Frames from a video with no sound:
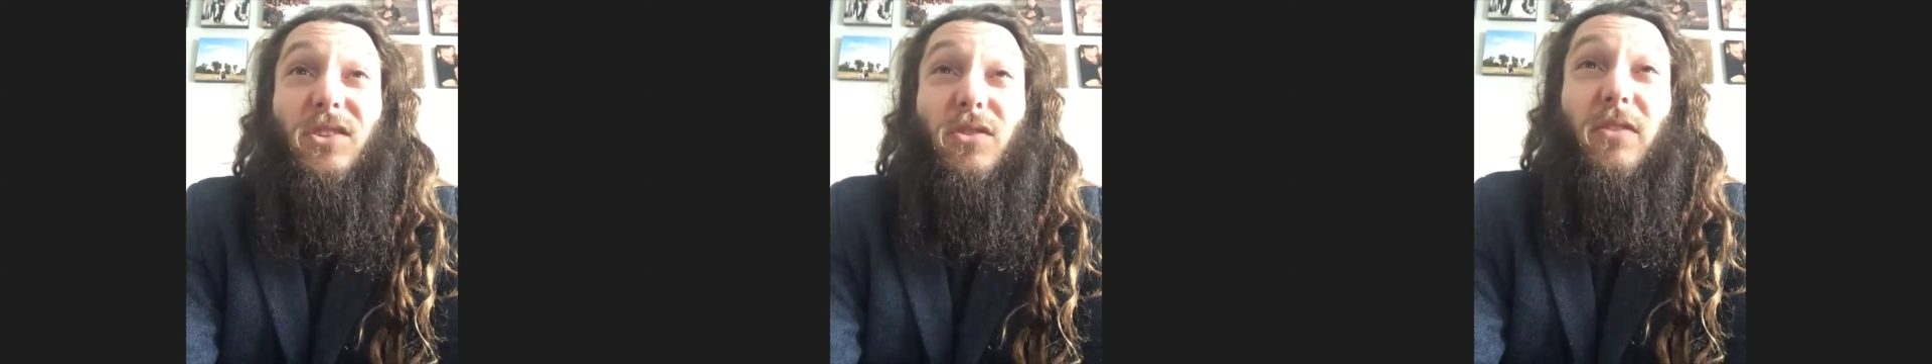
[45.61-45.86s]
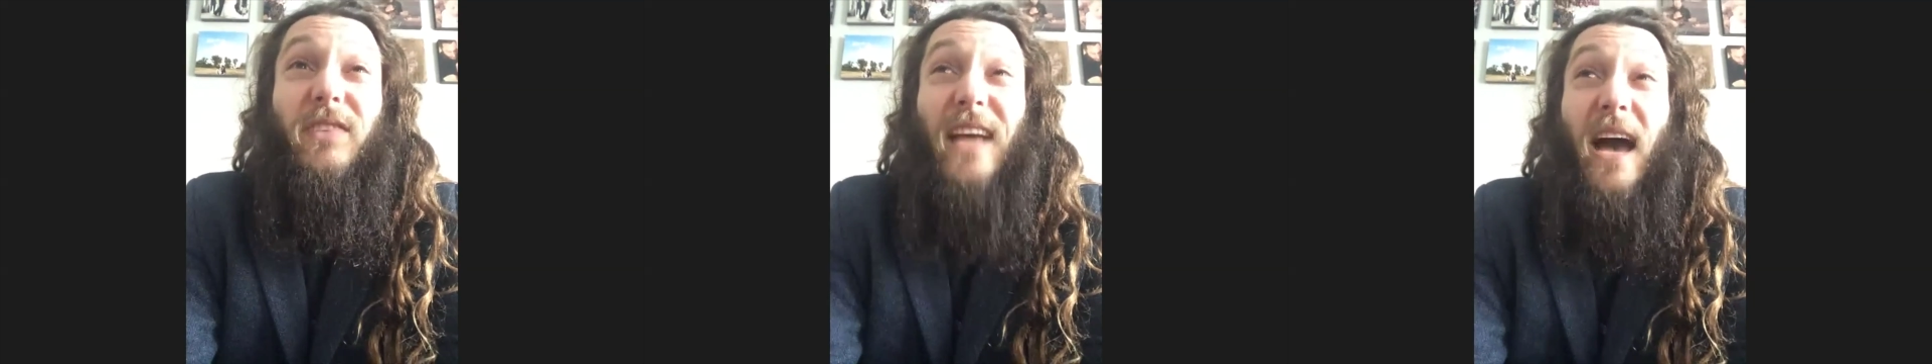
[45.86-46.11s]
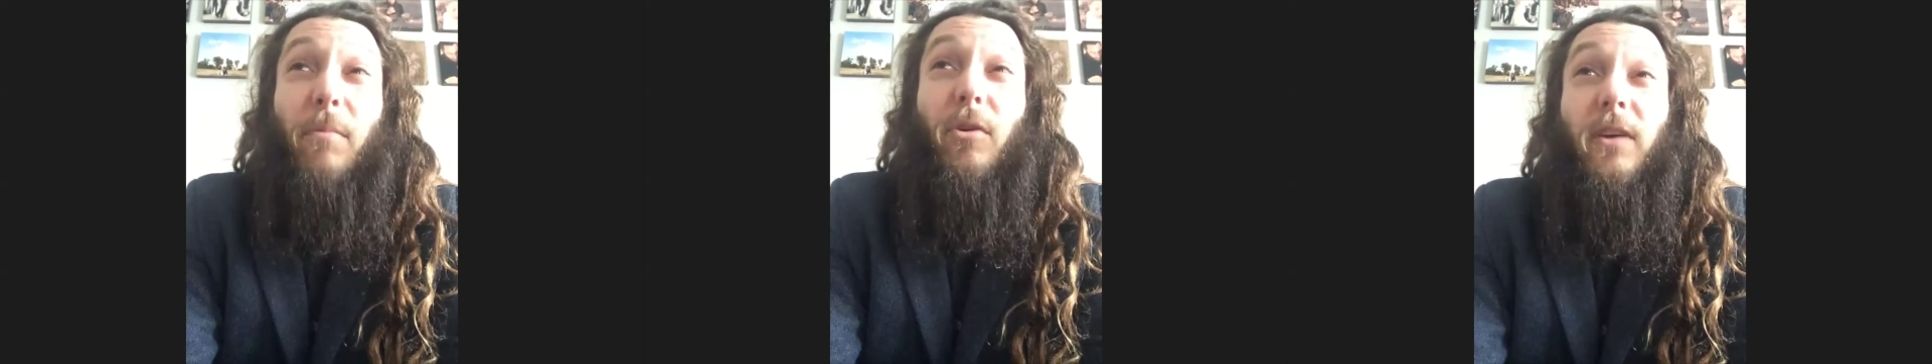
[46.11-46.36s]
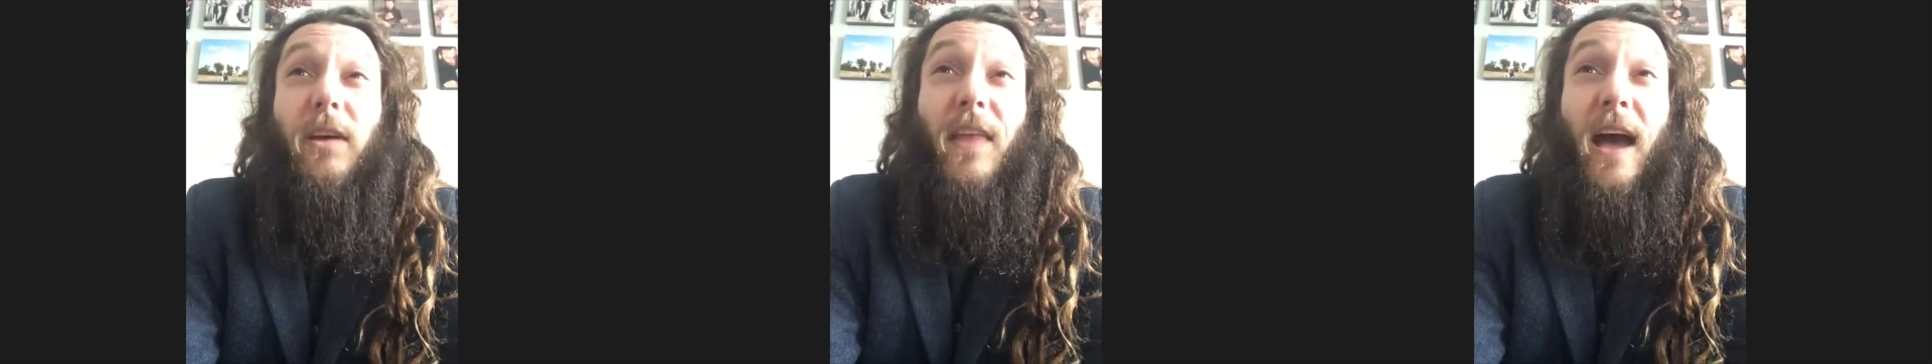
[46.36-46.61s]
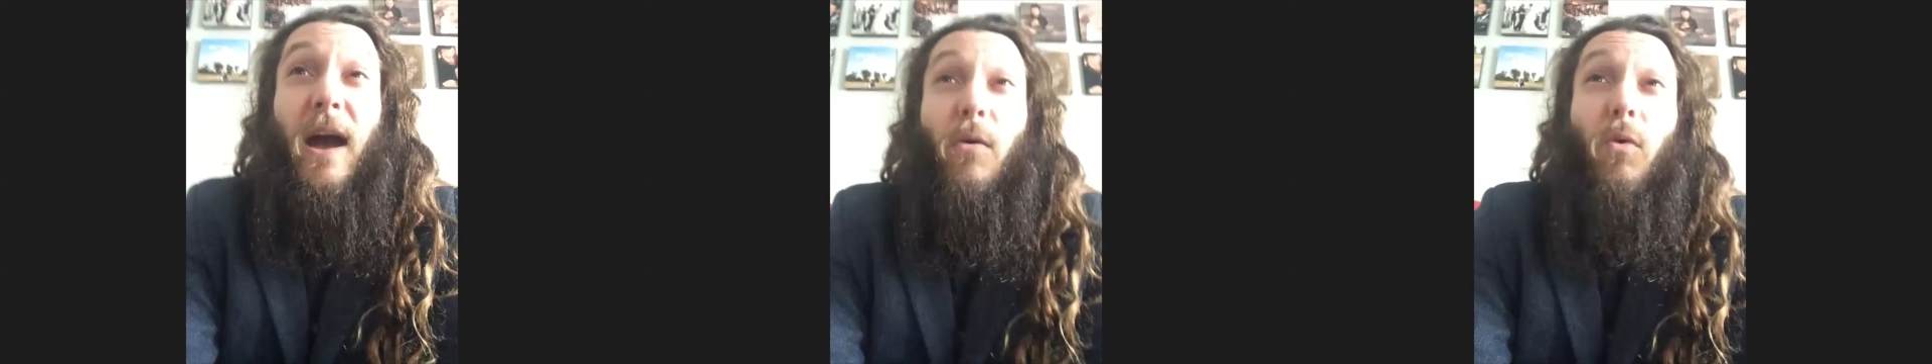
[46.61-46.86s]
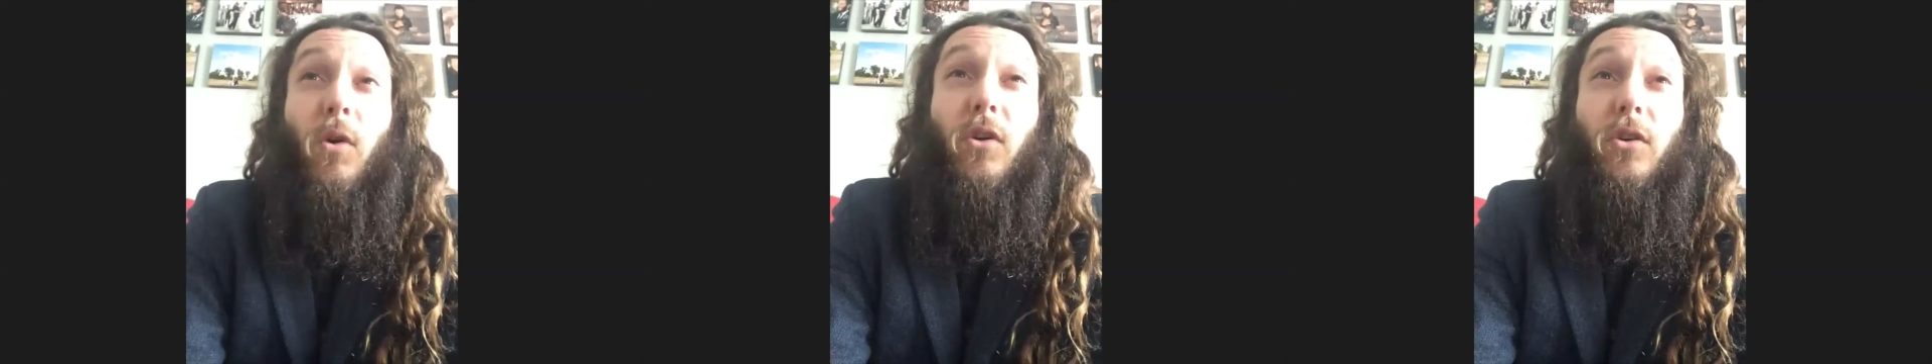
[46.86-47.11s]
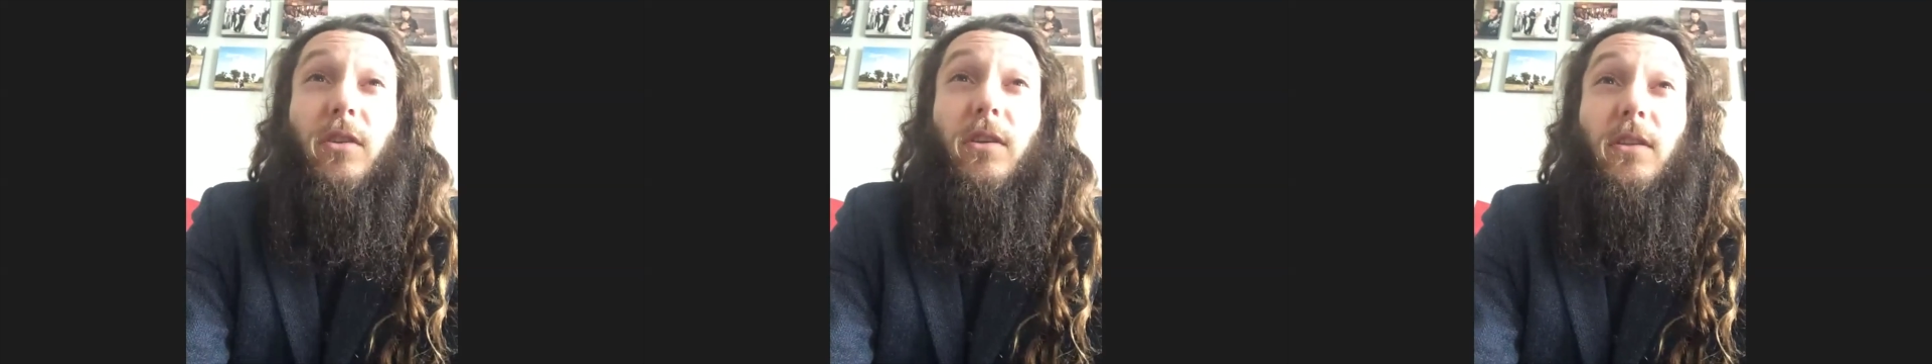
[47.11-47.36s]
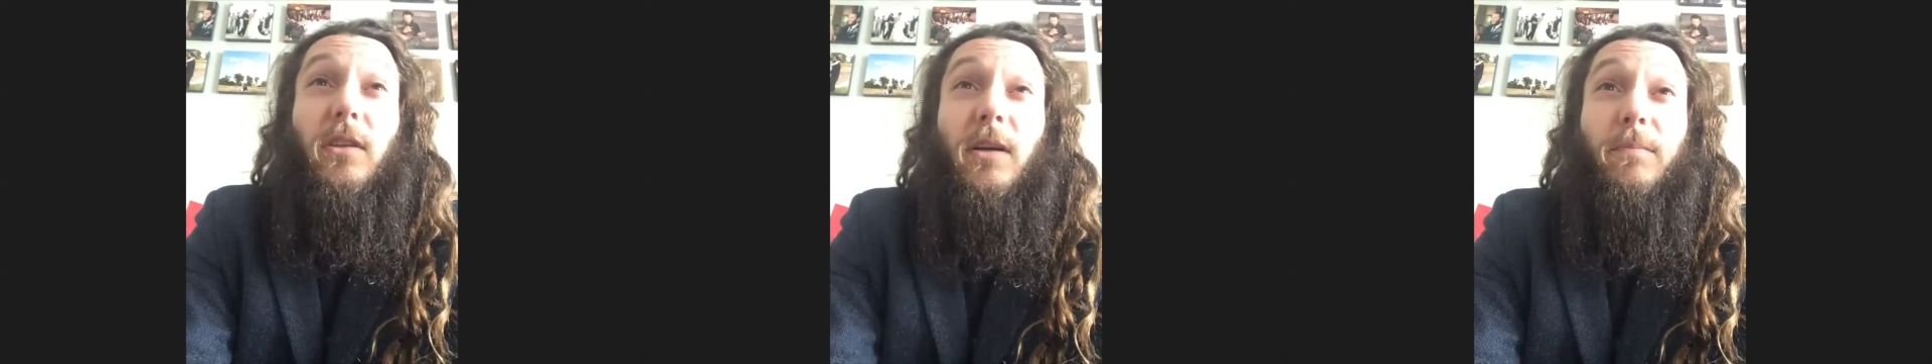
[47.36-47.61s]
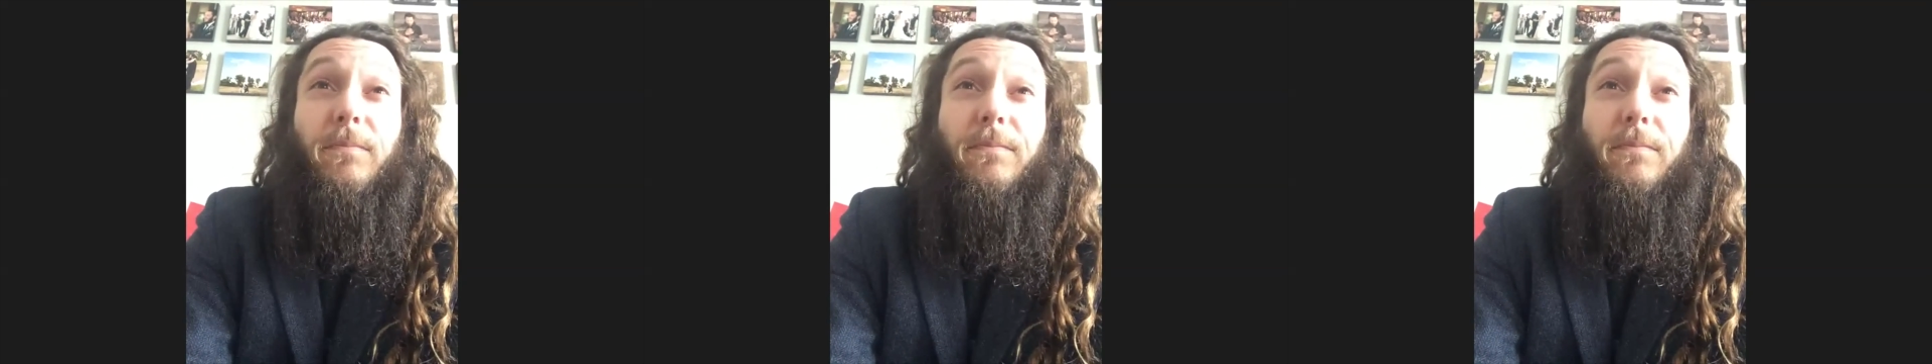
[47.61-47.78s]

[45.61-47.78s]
sort of dabble in that world um,